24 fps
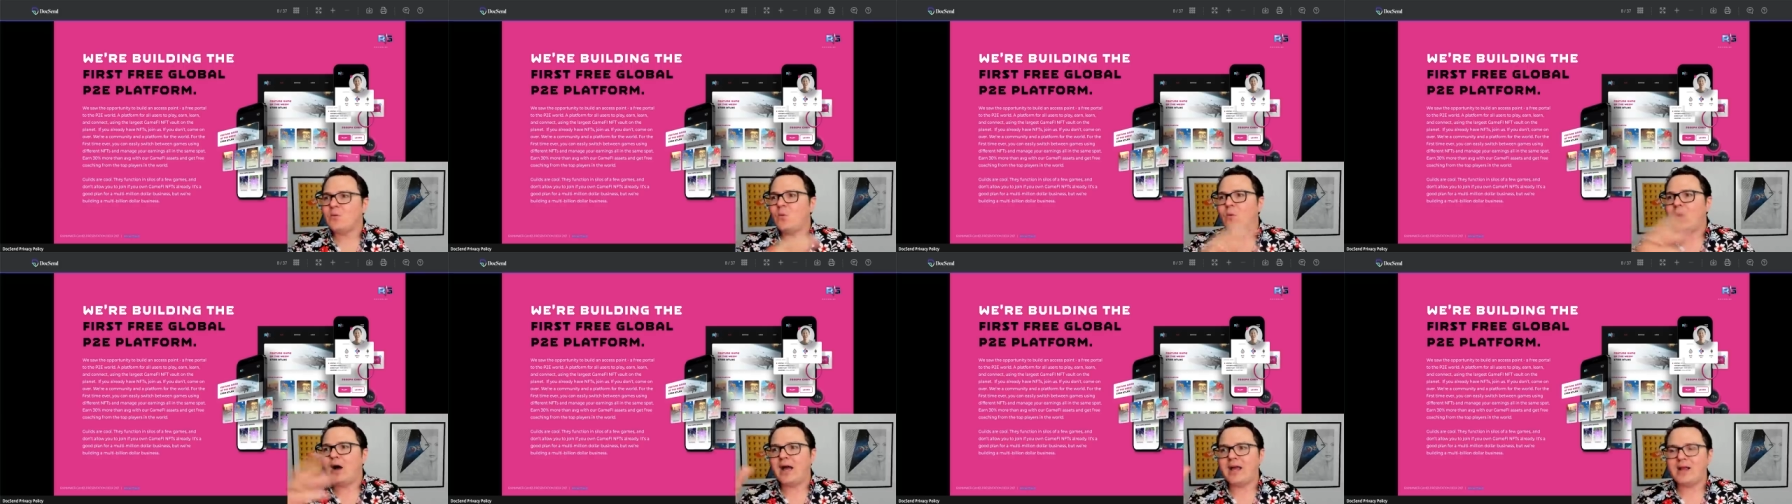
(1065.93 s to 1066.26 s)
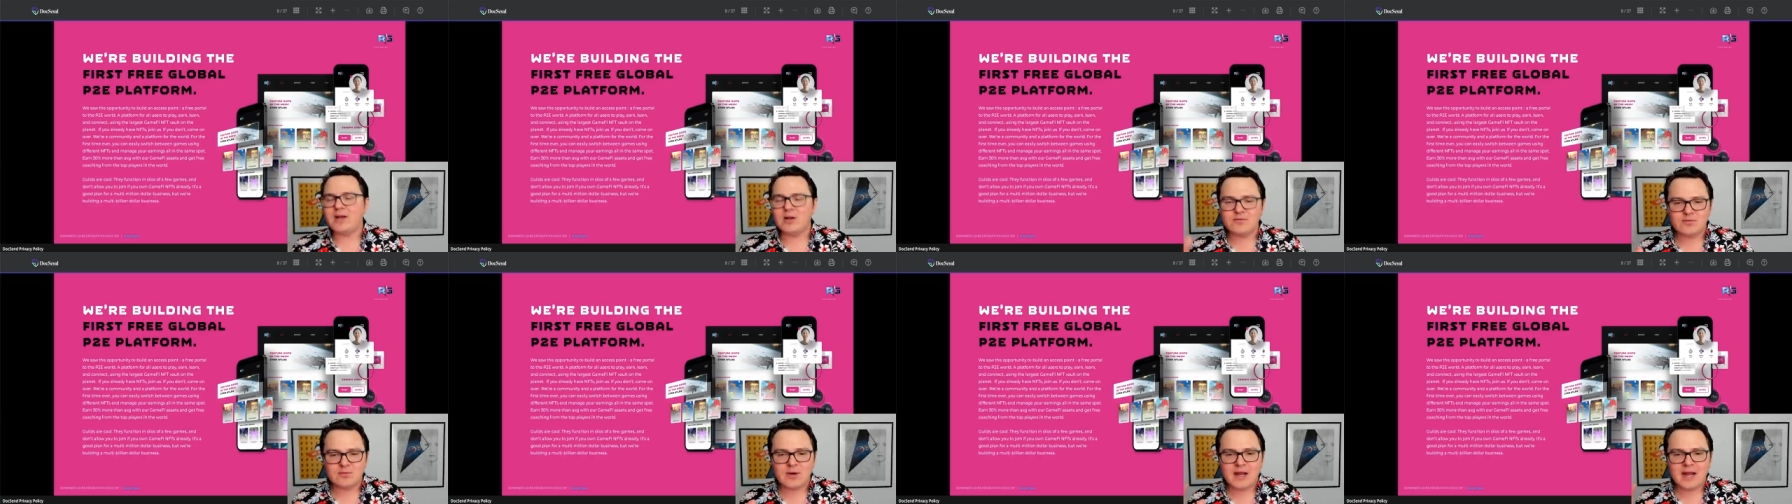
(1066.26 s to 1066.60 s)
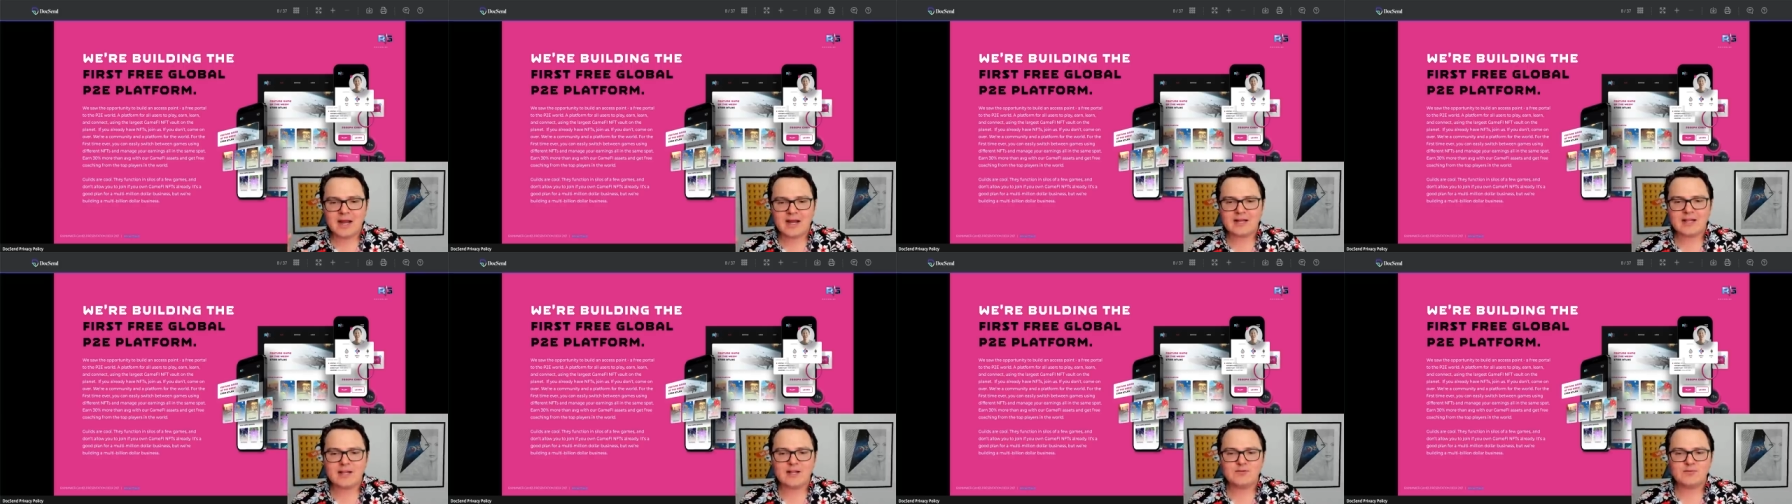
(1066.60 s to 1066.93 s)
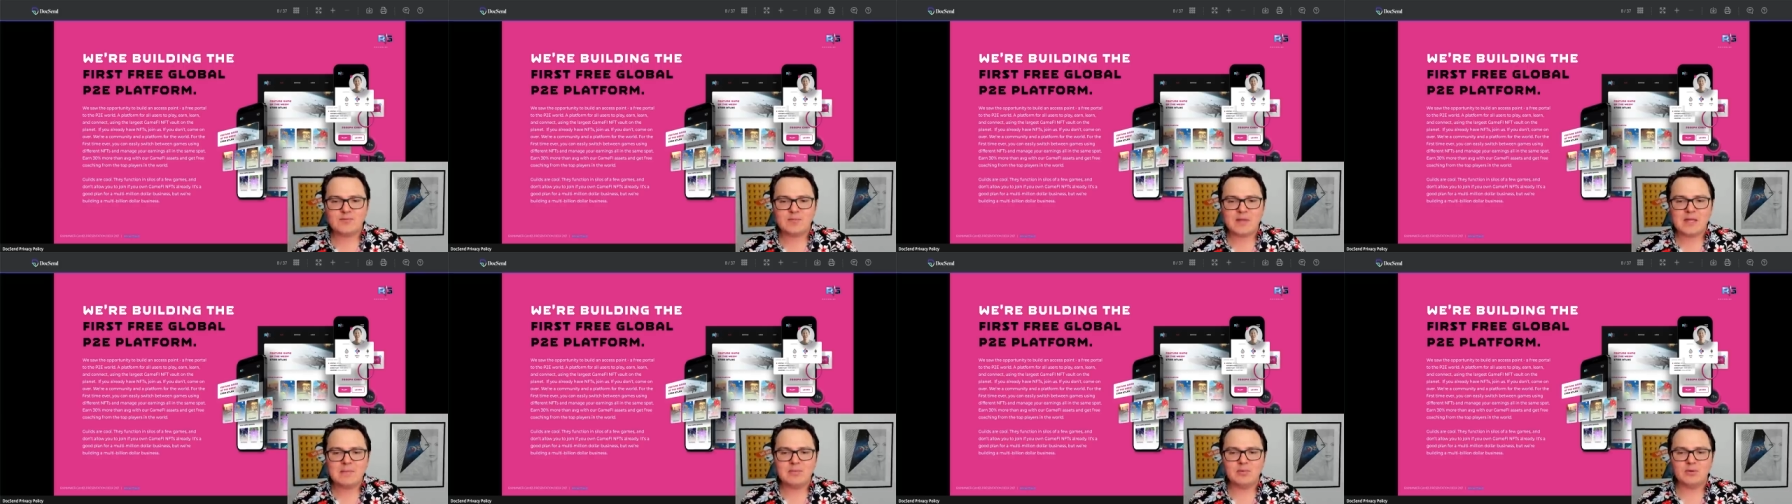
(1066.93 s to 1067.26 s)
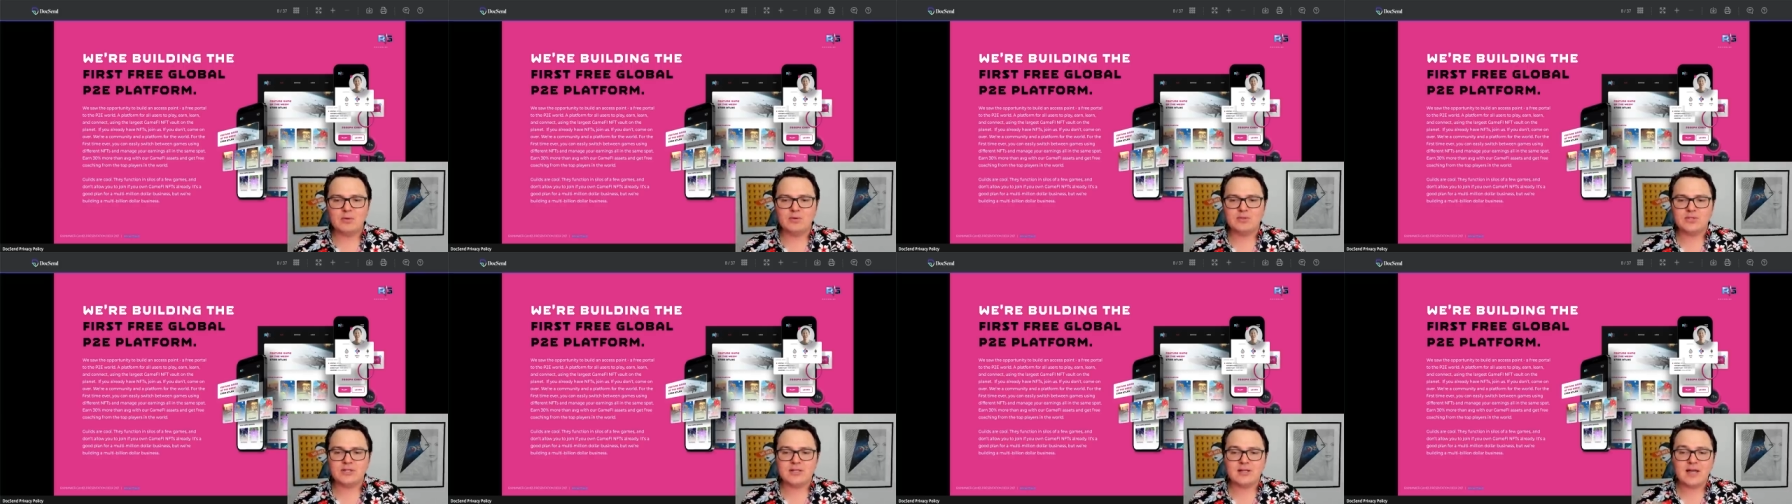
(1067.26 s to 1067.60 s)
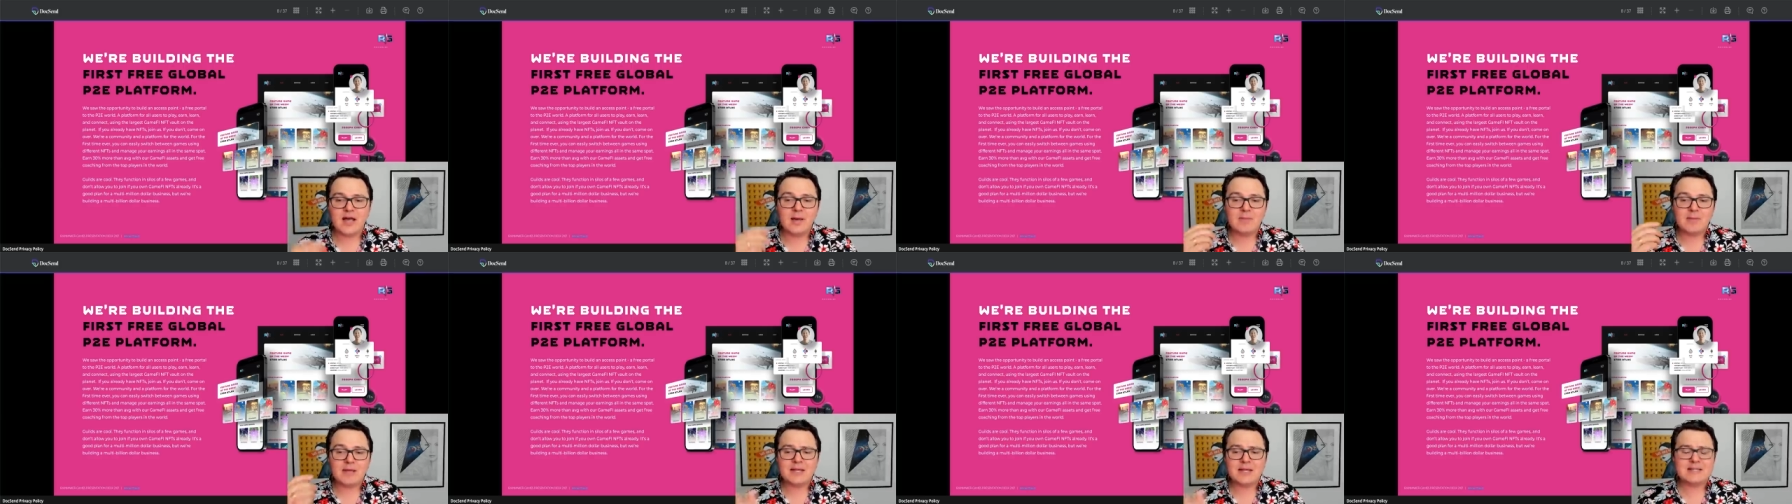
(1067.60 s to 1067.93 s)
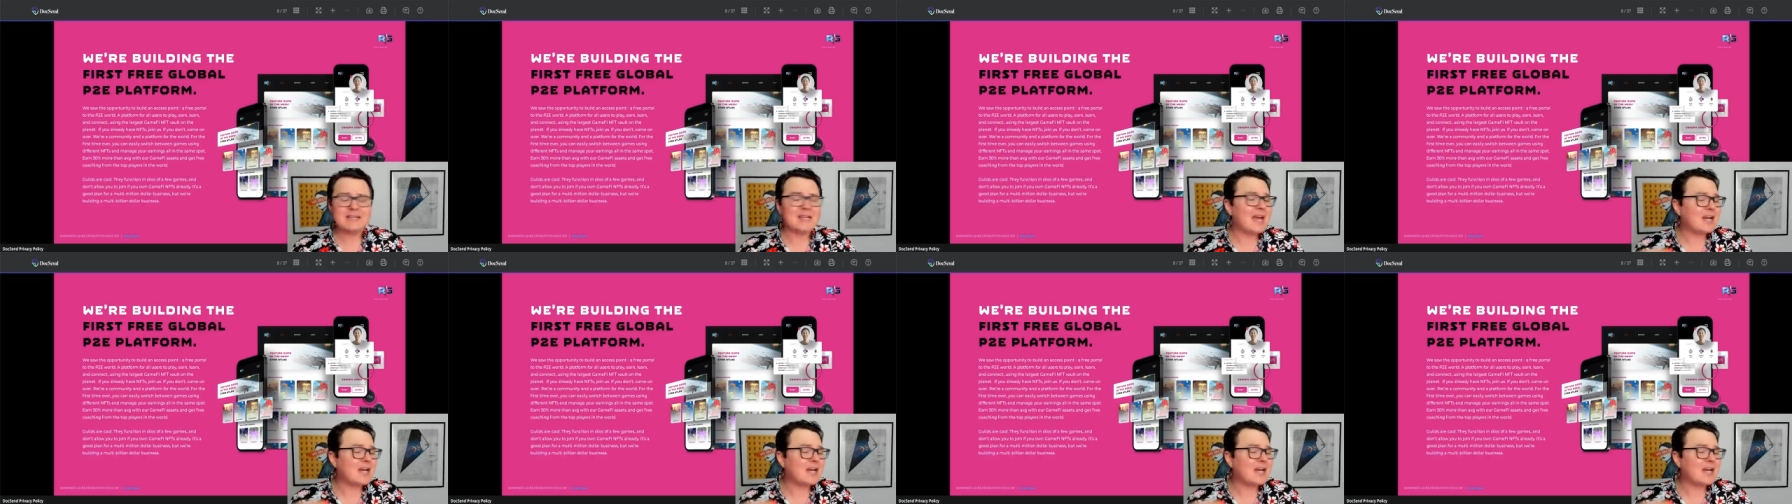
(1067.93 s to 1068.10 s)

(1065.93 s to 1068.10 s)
wider variety of people to come in